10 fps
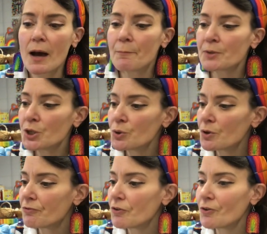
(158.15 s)
a
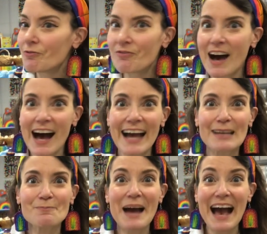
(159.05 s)
beautiful
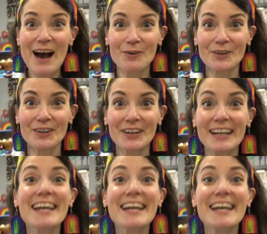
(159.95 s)
fine powder